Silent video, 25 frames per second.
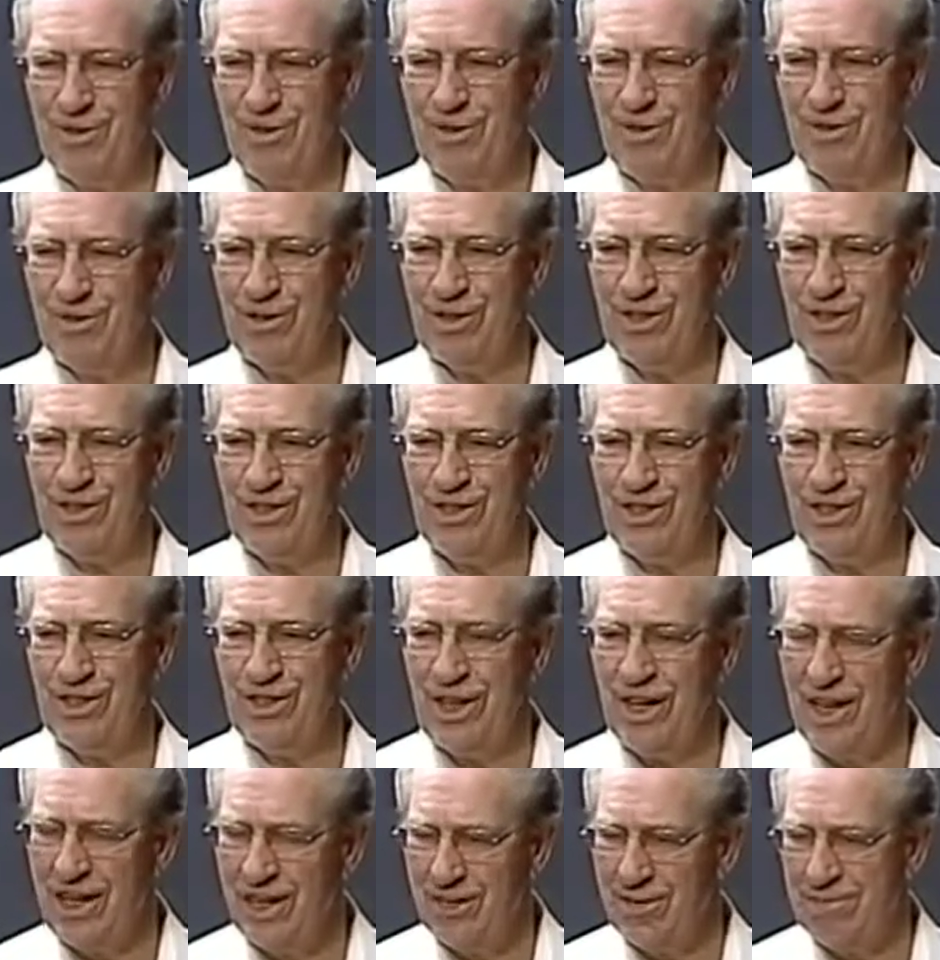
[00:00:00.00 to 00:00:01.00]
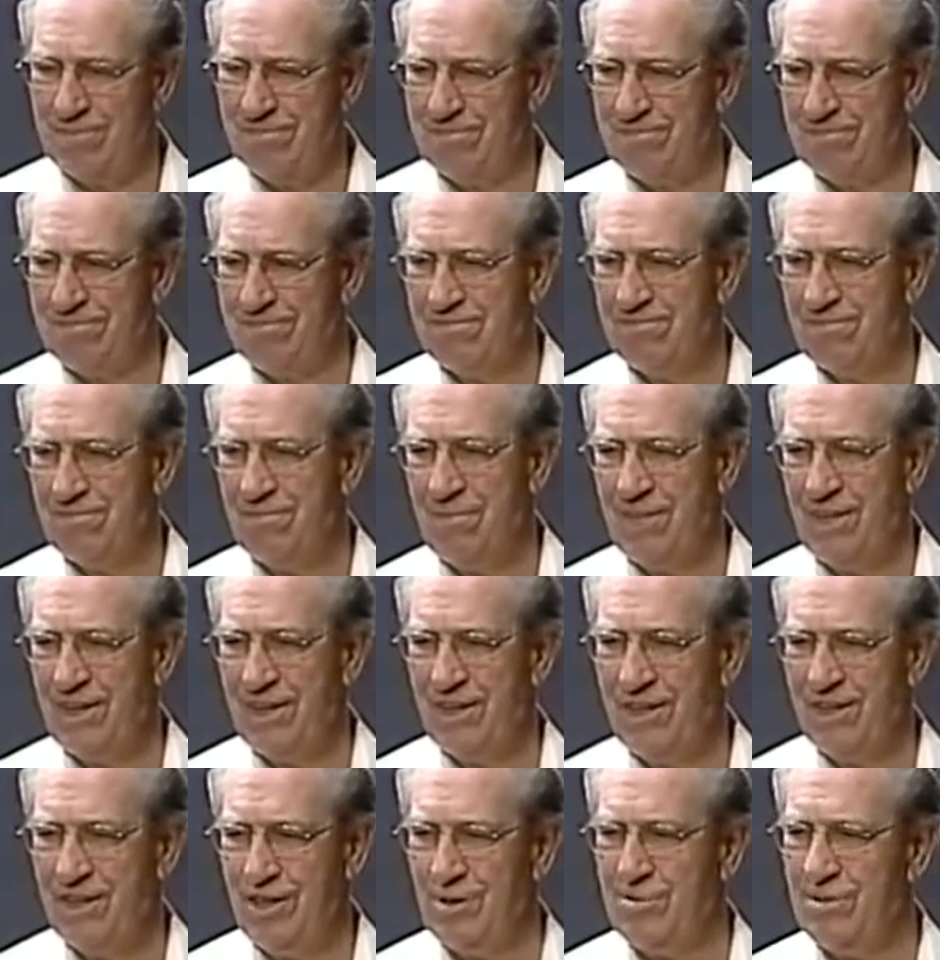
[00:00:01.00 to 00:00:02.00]
over Sodom.
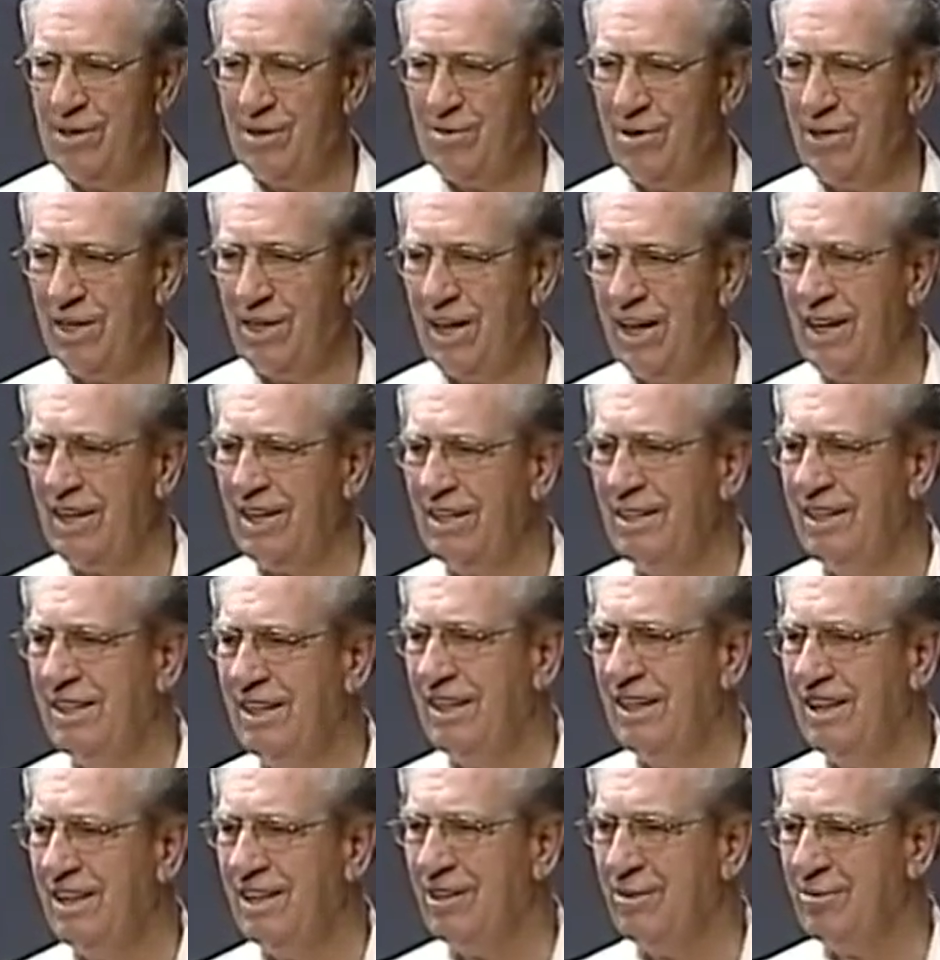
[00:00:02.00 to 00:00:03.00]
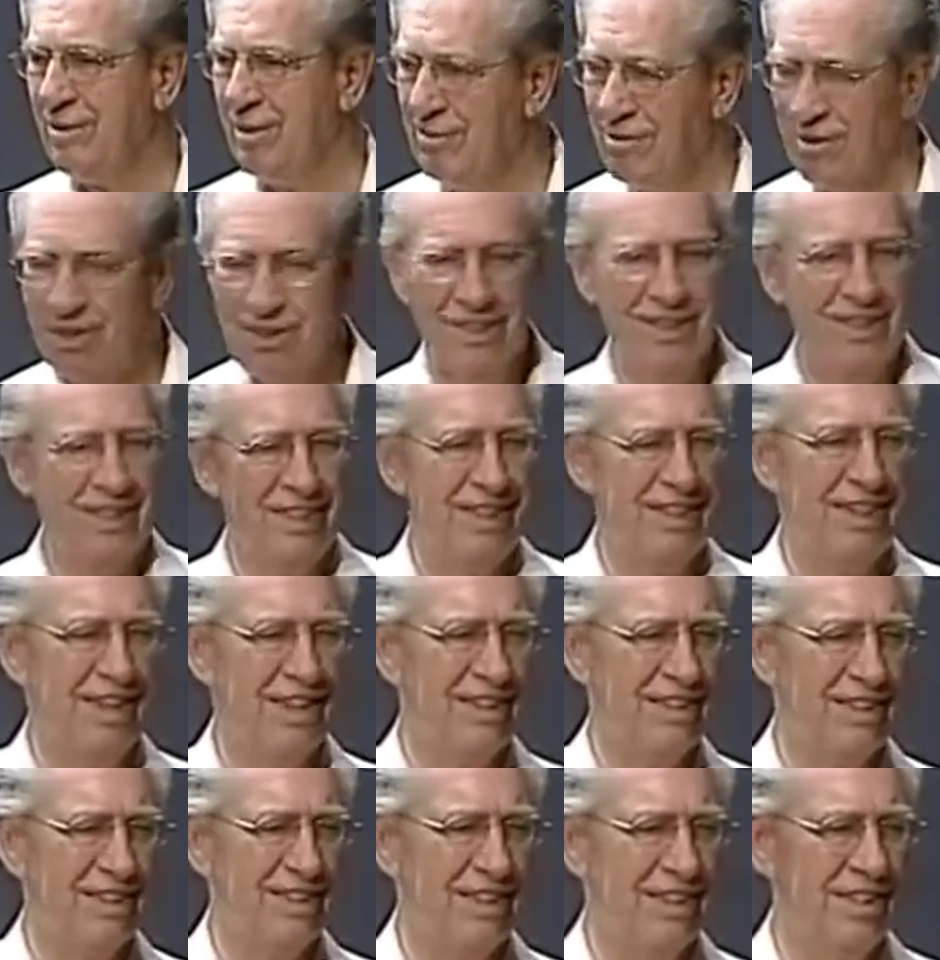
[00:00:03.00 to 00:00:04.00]
You remember that? Remember?
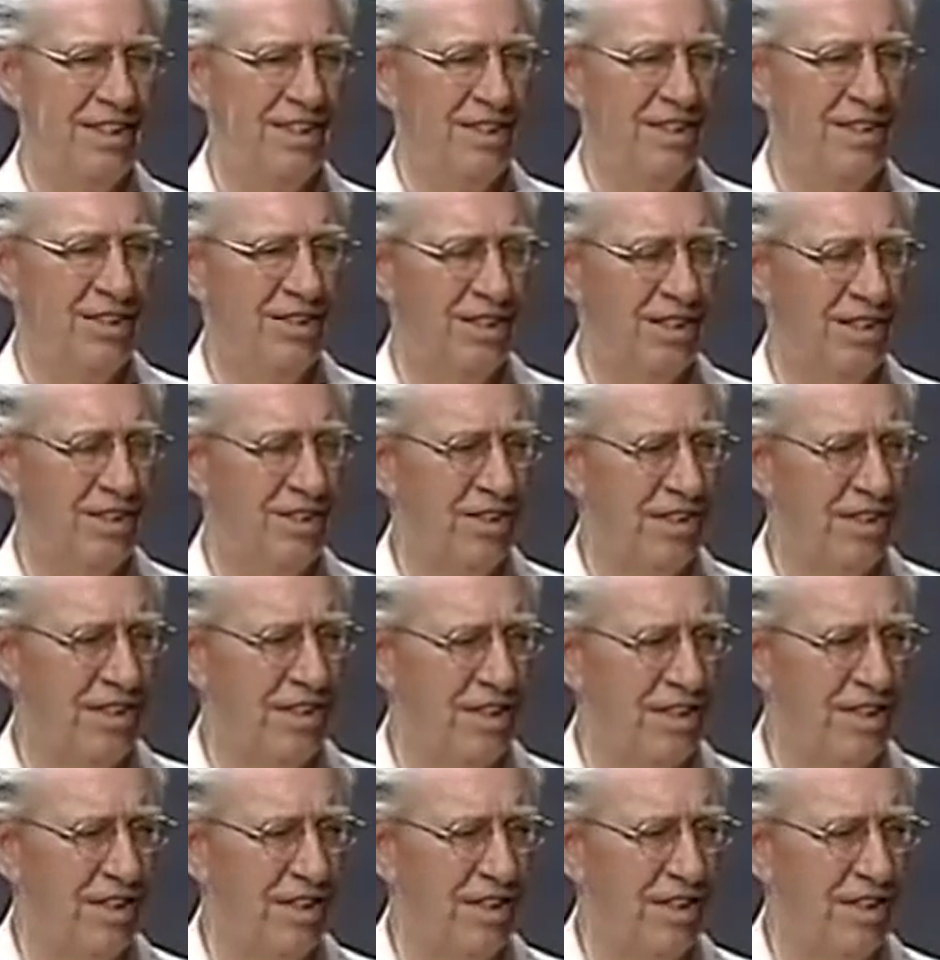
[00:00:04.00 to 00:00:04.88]
And he said to